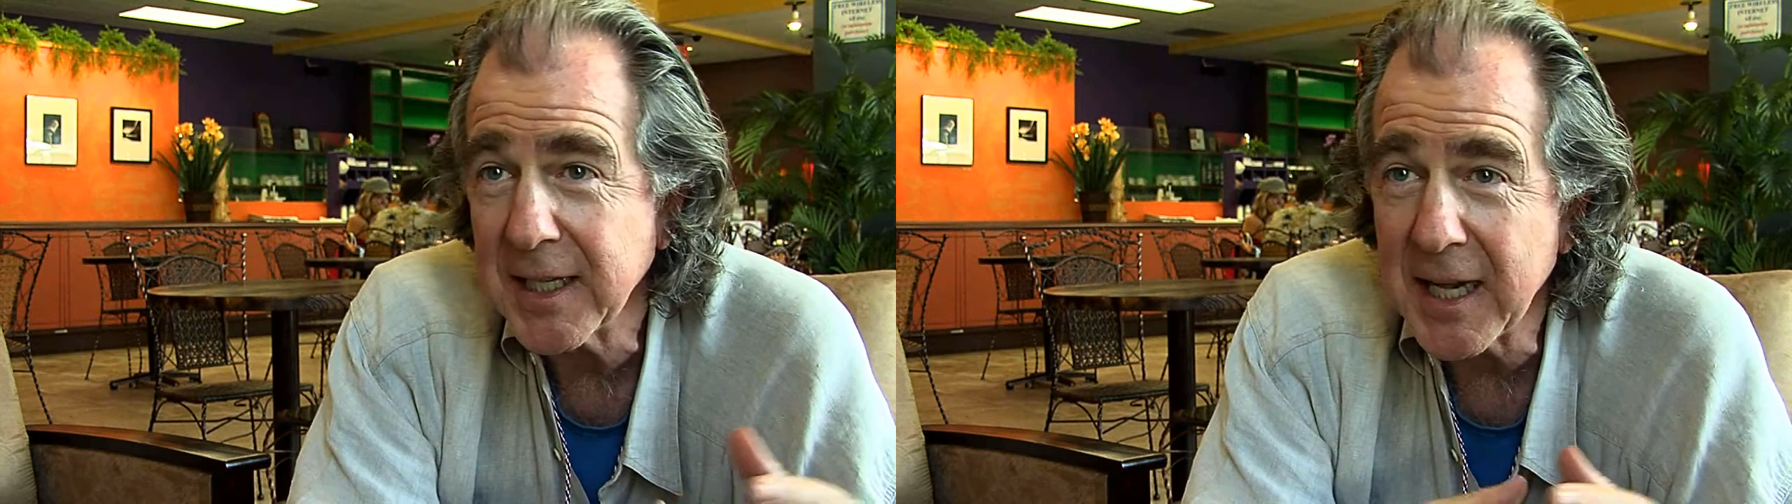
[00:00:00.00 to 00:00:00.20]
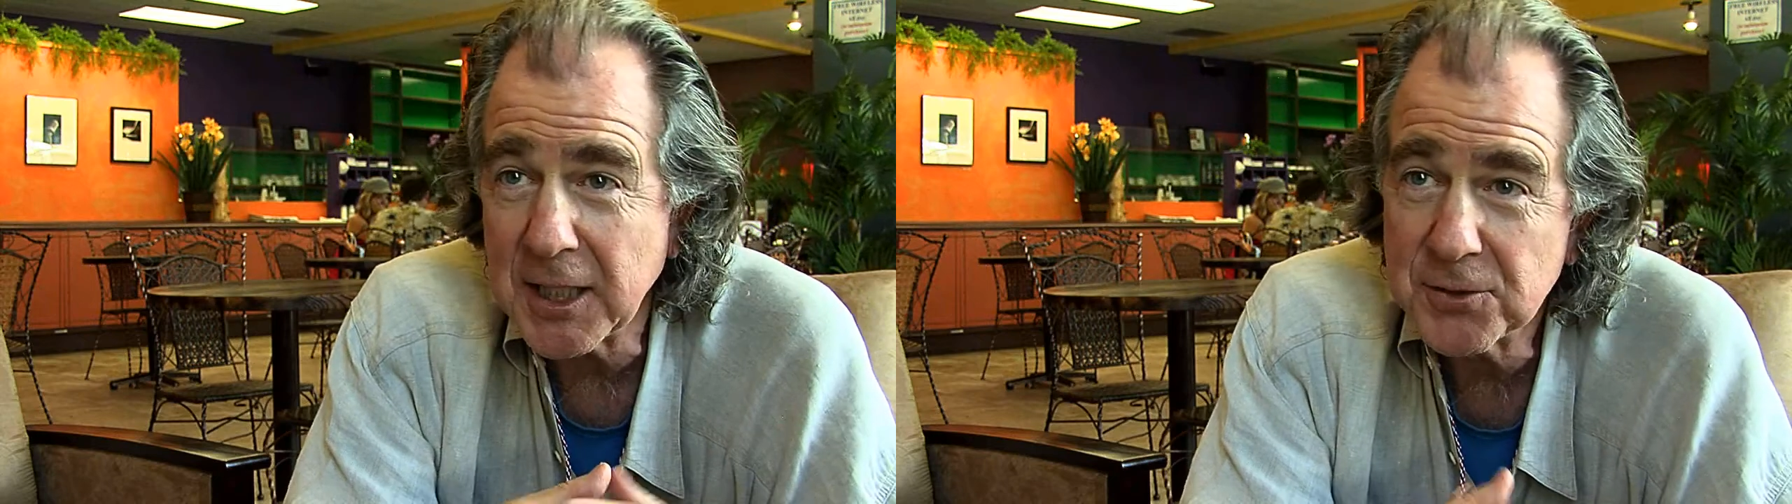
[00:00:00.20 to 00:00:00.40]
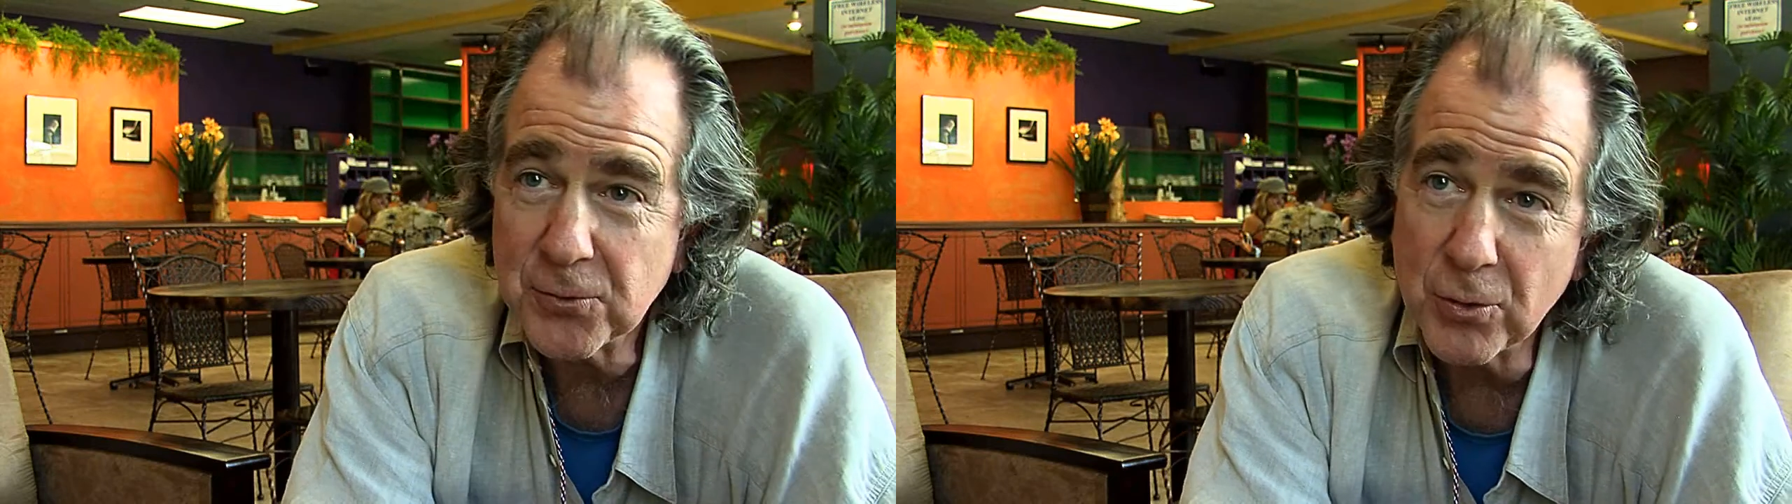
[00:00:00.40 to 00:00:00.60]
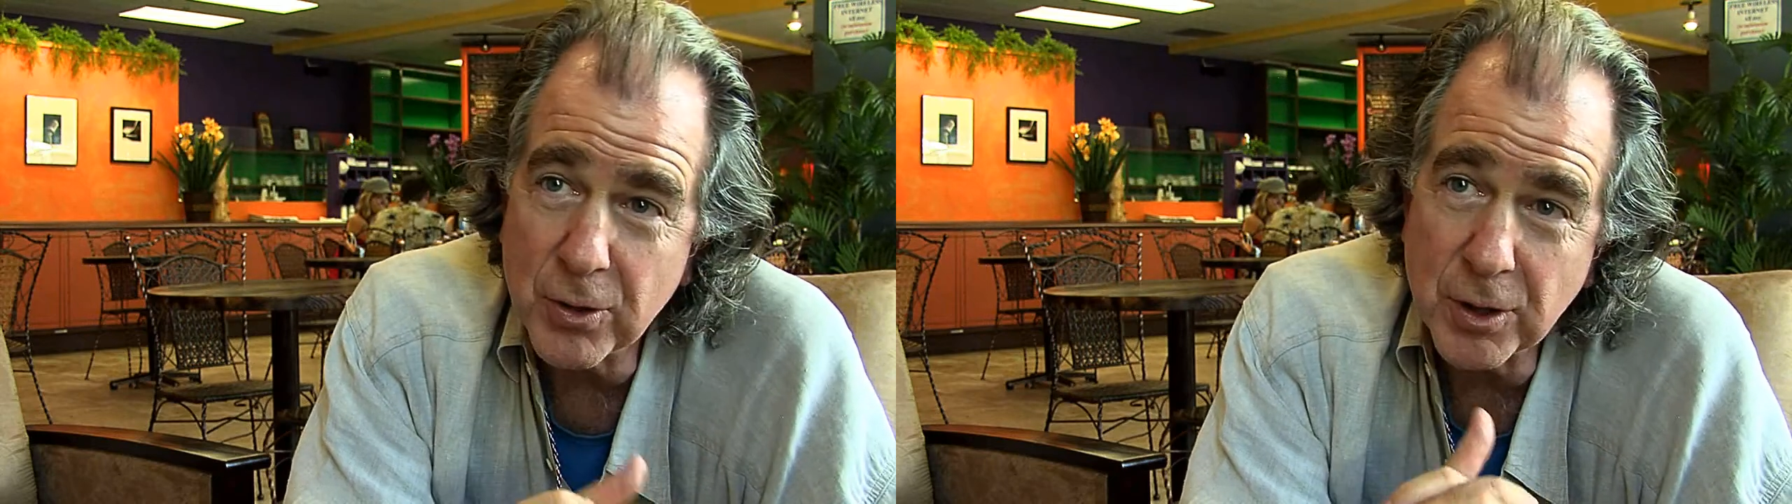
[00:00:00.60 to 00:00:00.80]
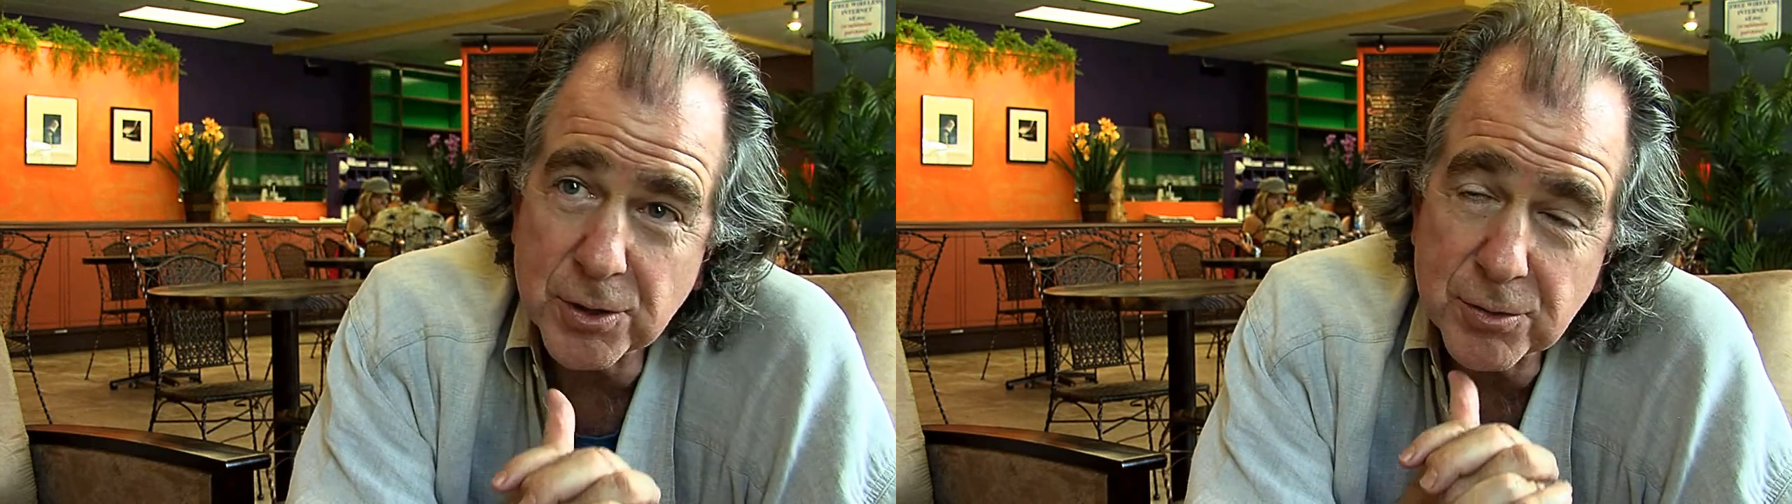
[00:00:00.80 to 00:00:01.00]
and asked
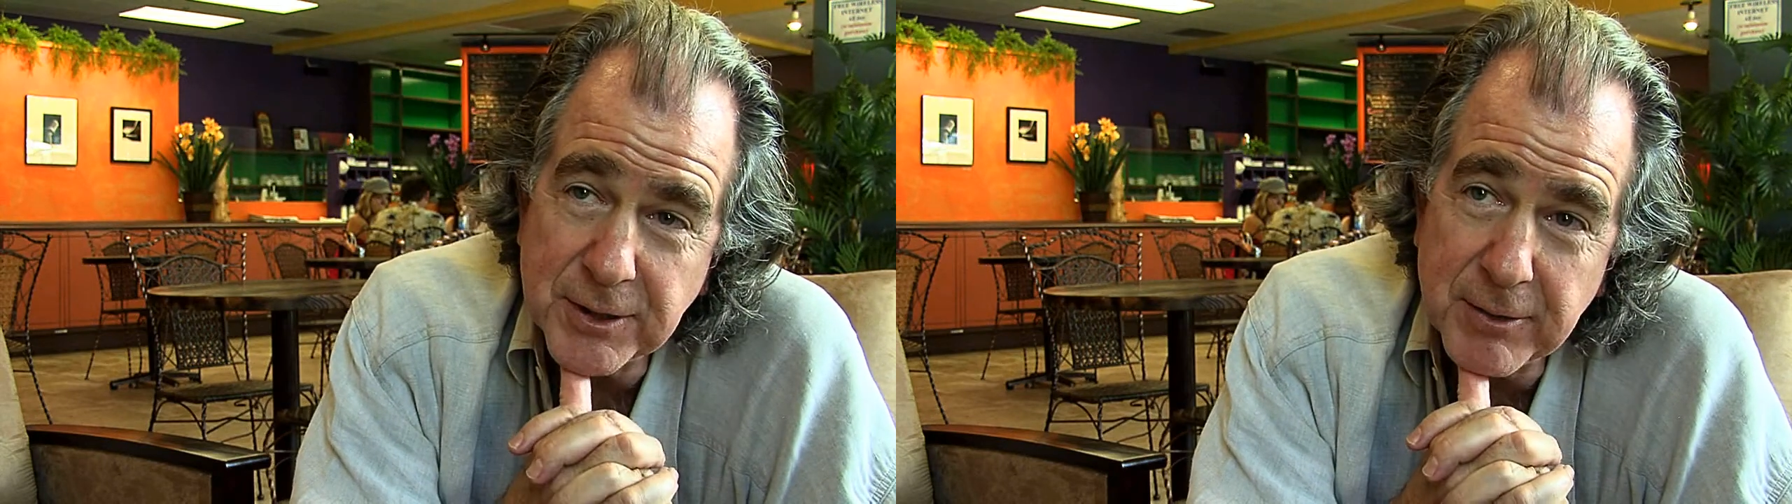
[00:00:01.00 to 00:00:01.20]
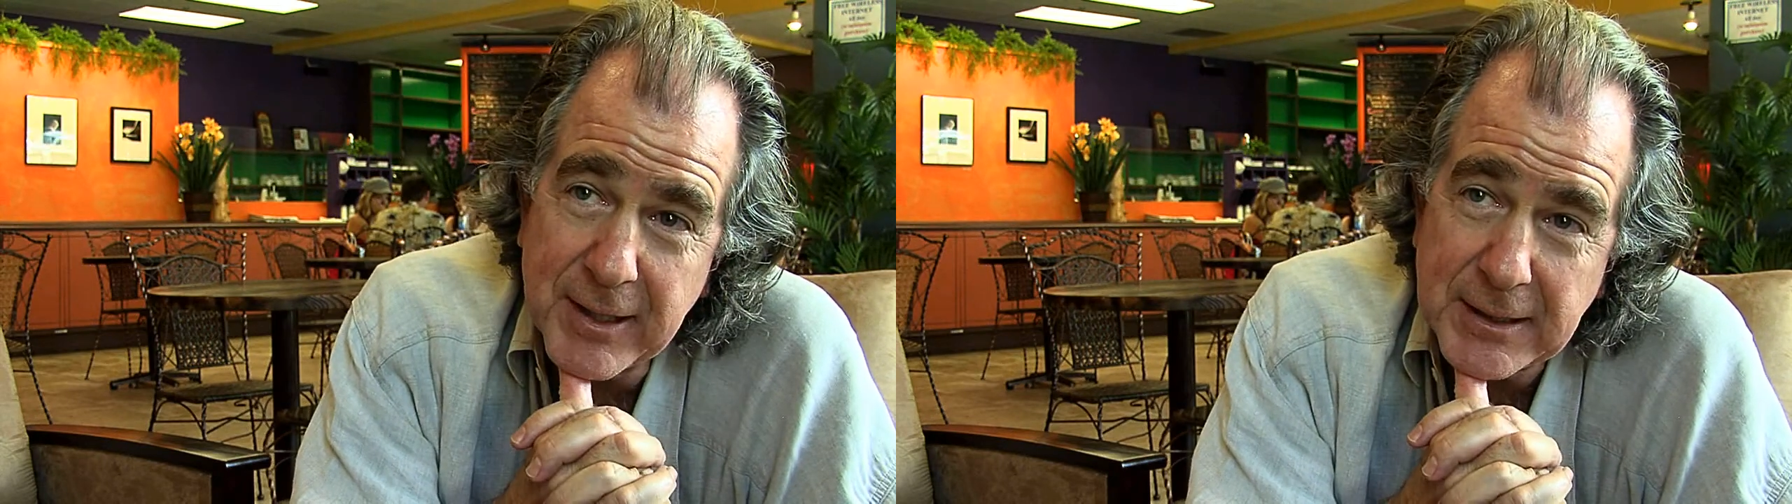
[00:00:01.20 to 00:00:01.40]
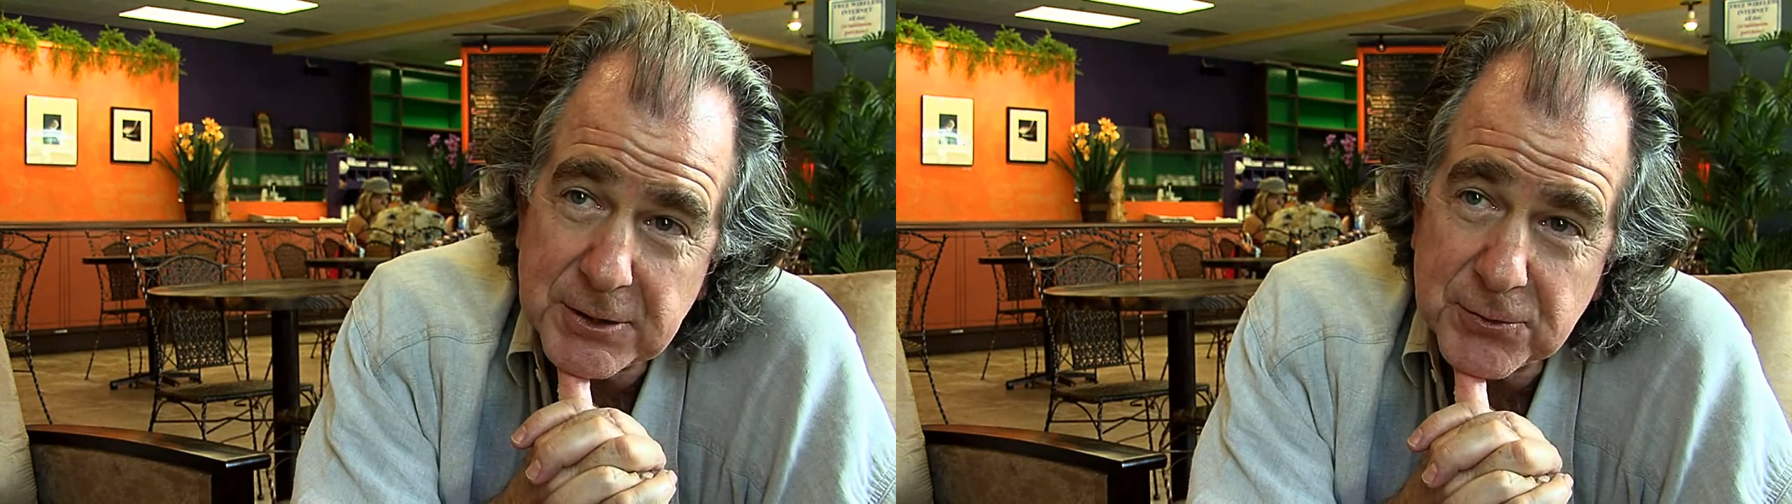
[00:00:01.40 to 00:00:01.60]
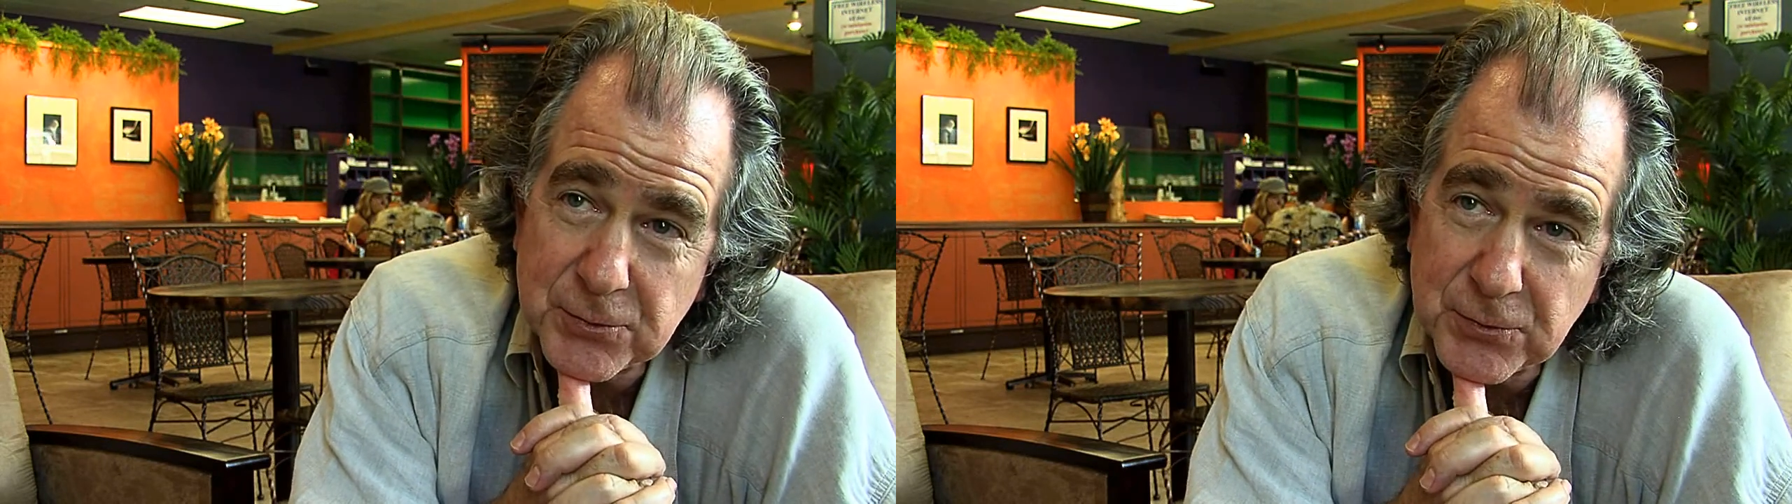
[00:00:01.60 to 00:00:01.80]
for screen rights